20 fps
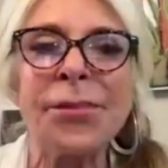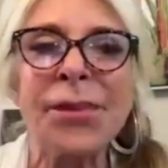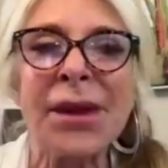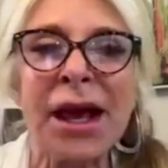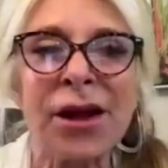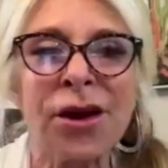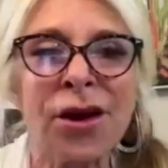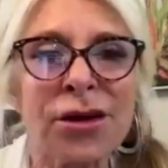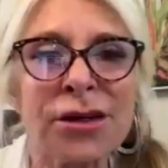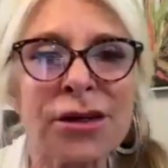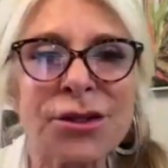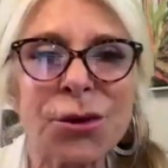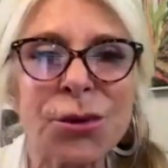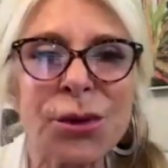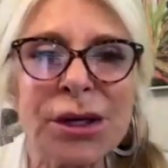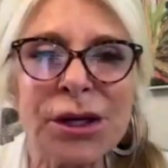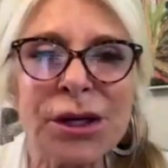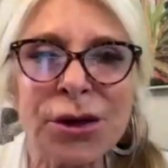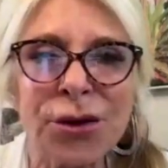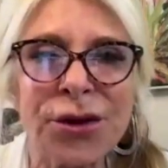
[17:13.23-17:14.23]
And also
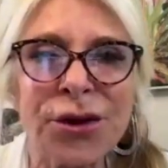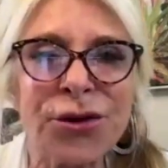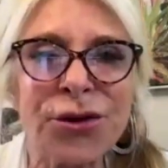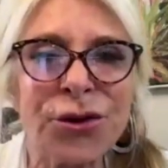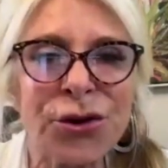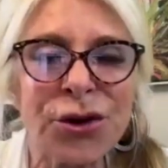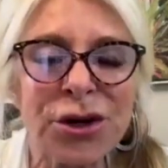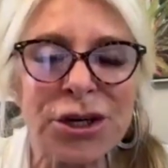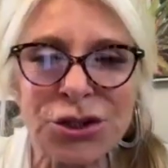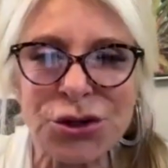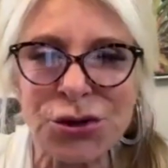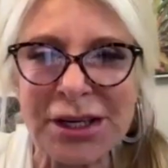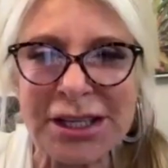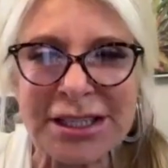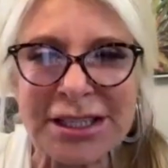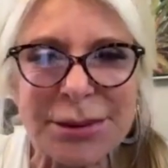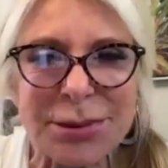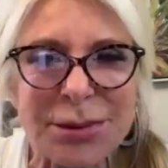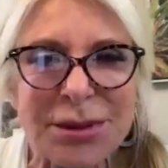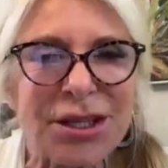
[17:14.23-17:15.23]
we know the
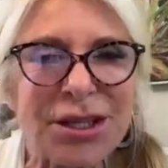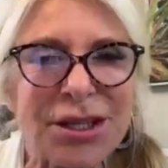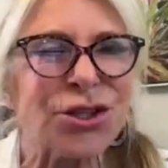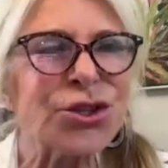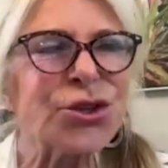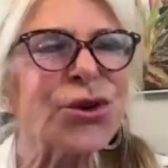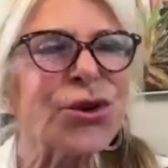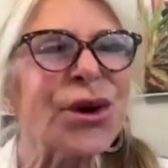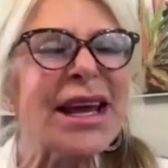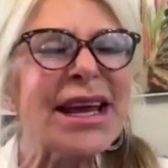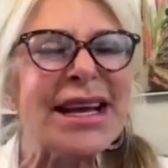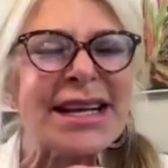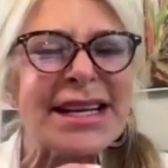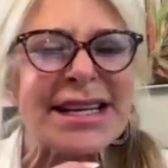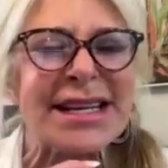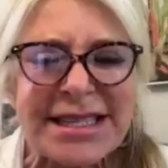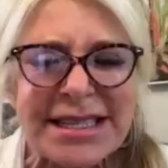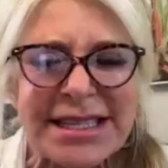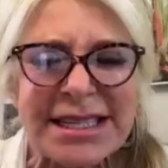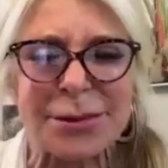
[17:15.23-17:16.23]
neurotransmitters are
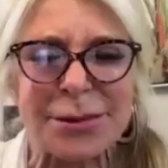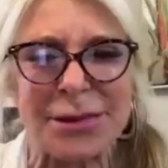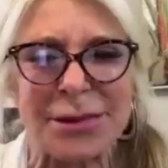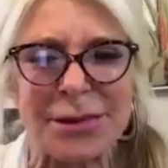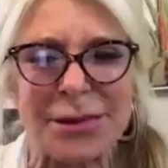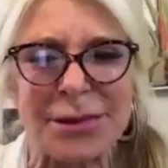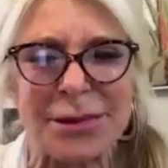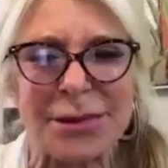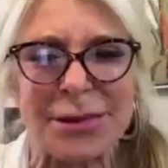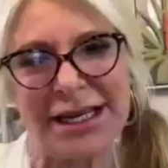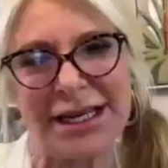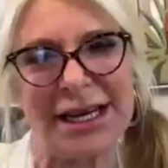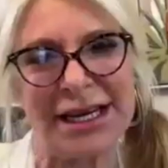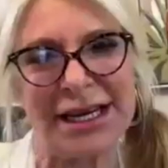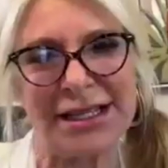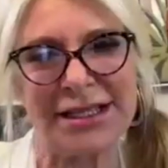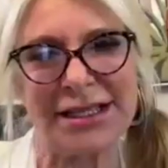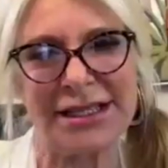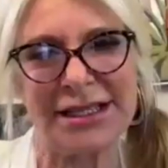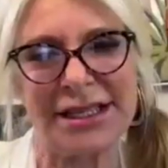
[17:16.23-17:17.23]
intimately
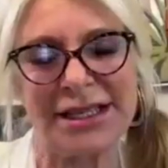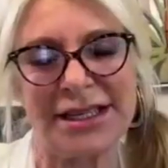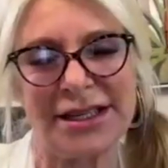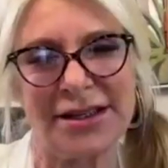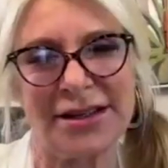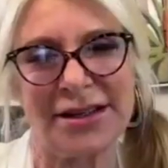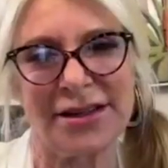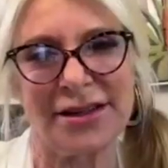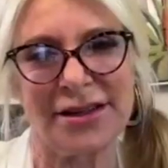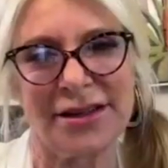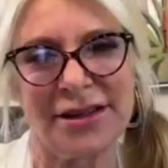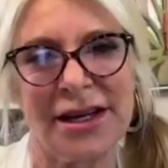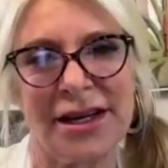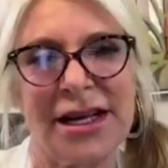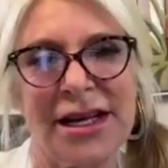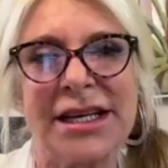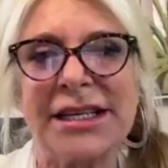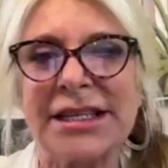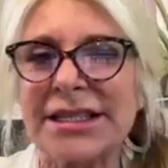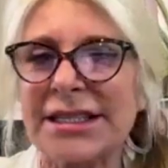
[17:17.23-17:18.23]
connected here.
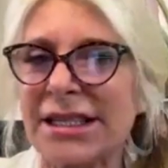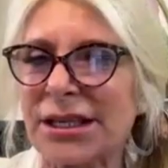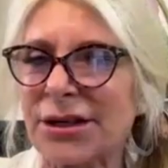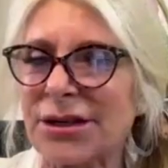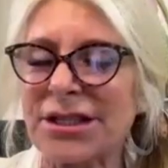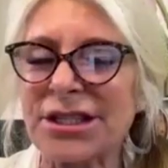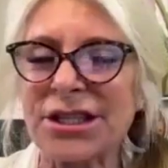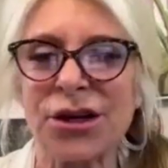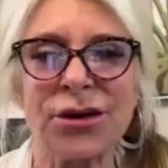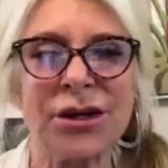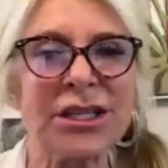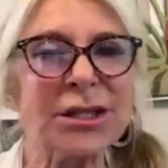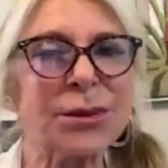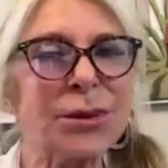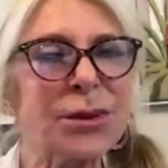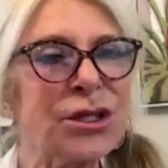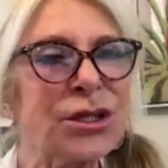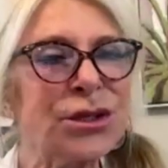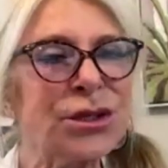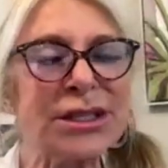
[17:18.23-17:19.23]
Serotonin is
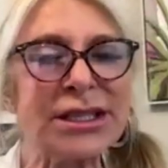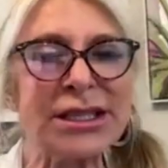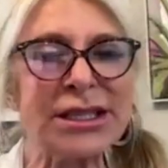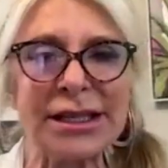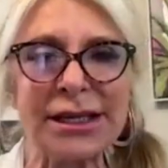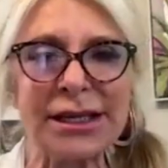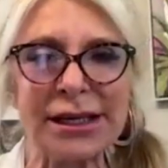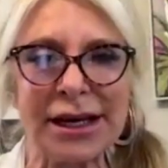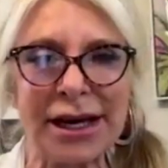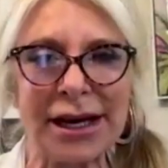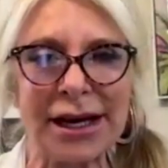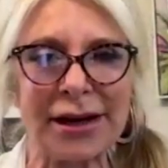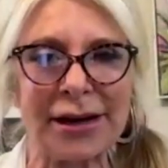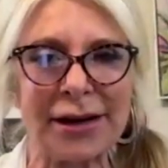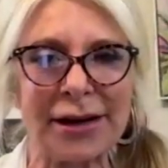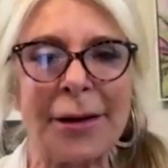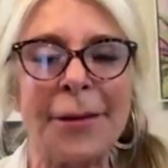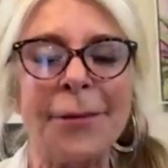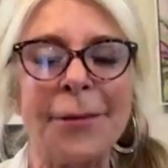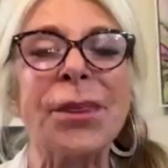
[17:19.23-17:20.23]
produced in the gut.
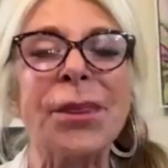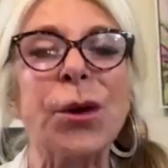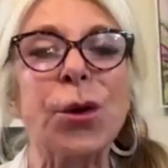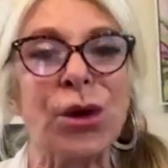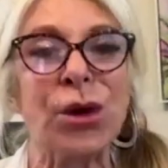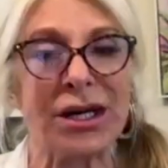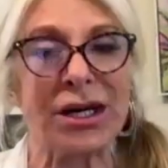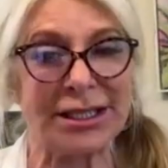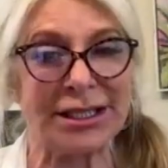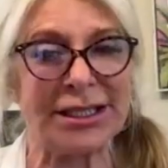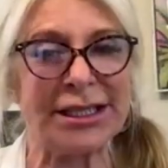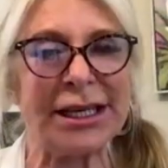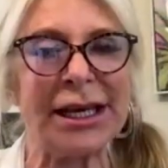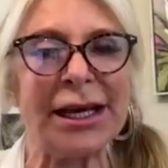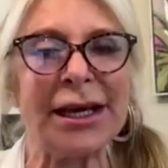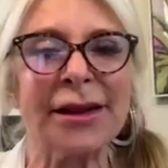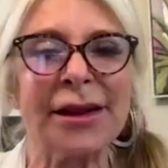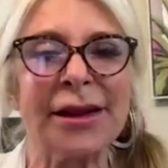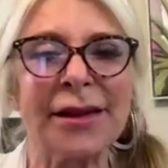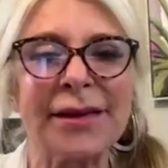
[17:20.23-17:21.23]
We're
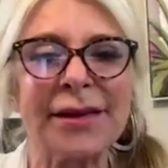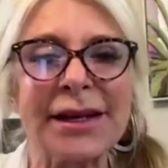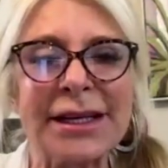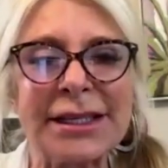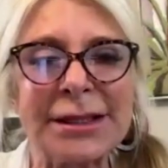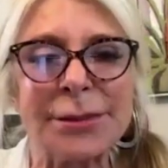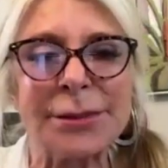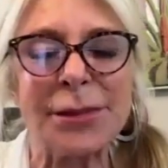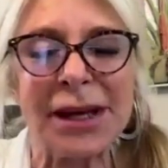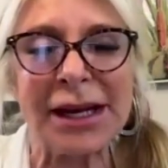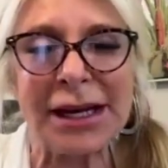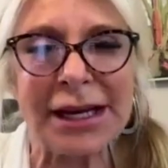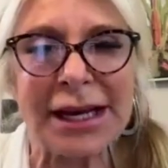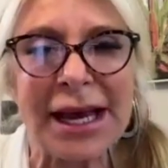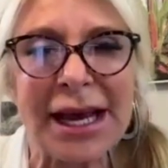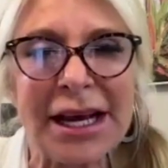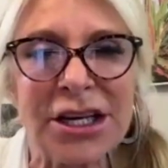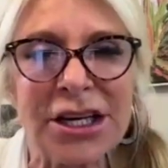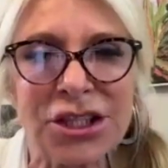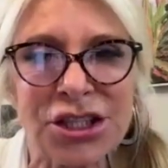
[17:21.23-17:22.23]
seeing that these
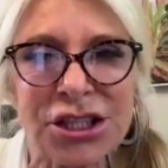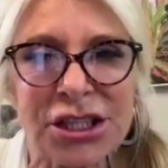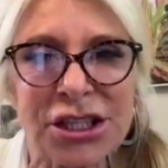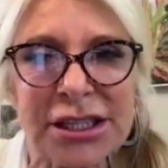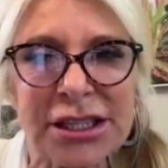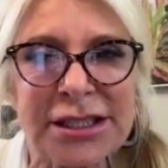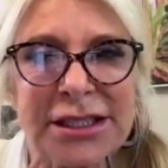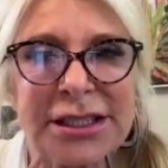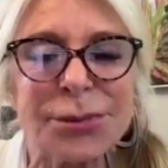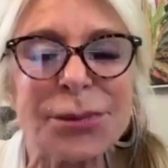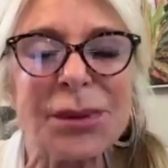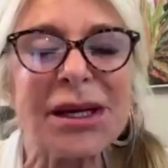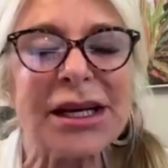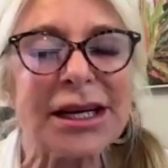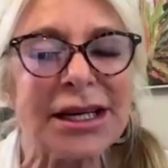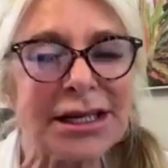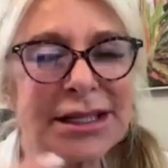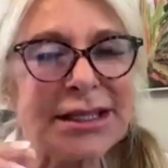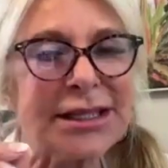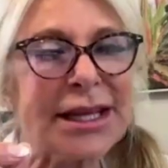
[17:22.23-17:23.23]
medications,
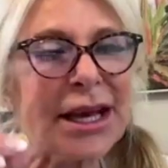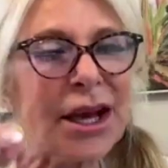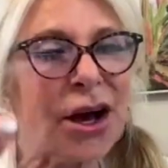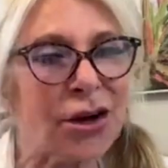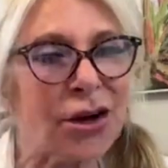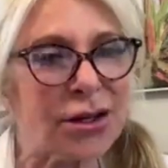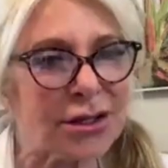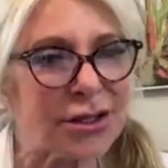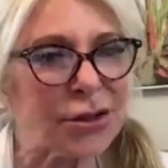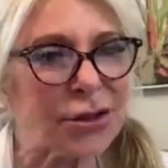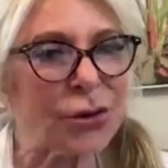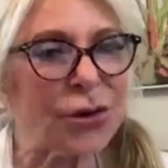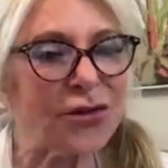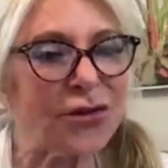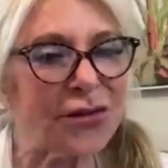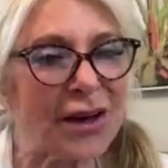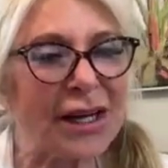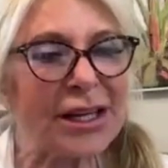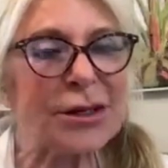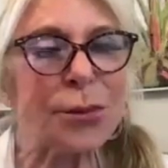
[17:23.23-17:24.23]
because they also
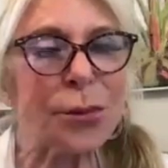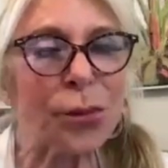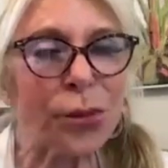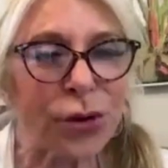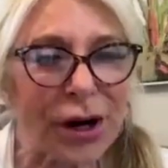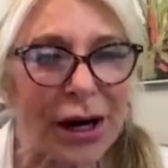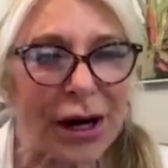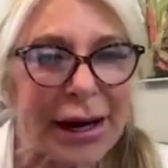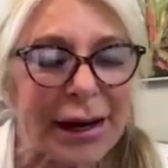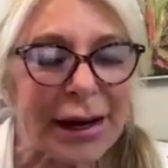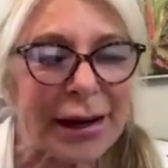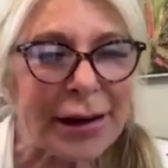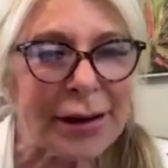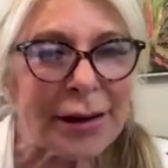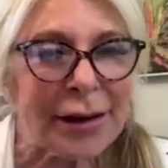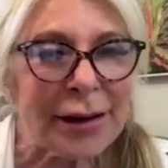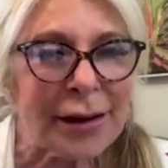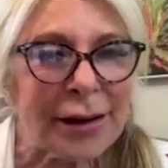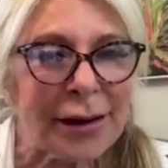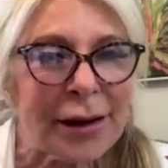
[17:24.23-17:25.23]
affect
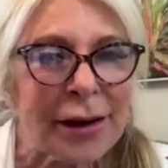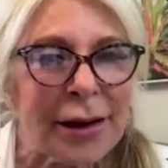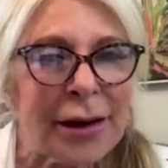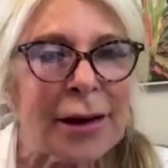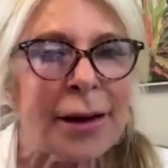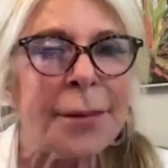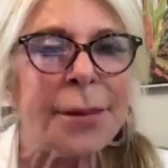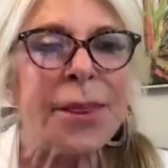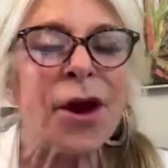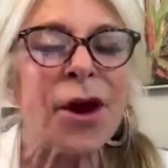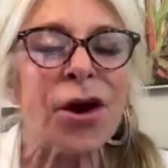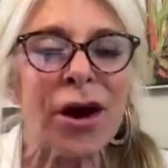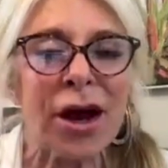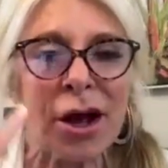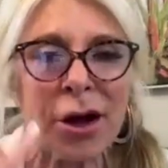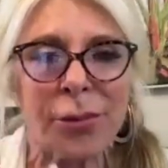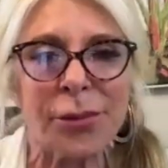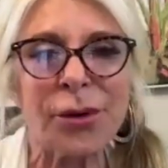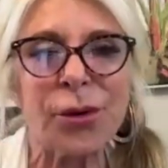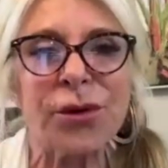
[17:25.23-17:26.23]
brain, are
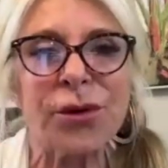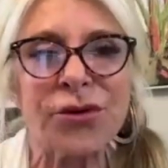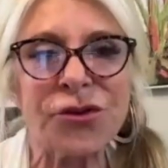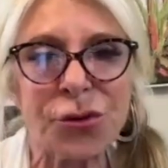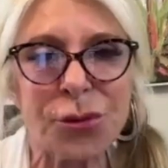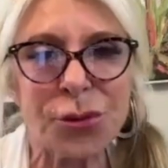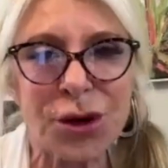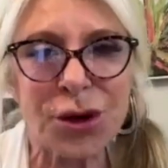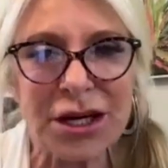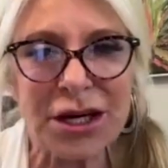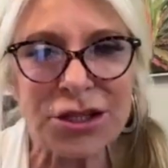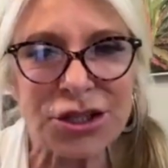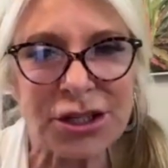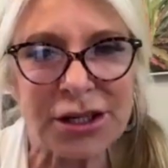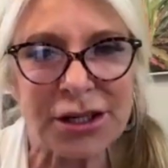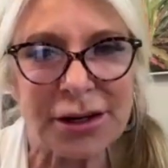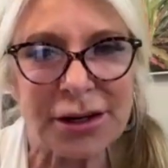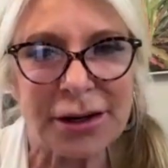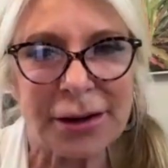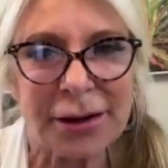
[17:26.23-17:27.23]
helping with
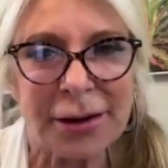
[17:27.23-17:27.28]
depression.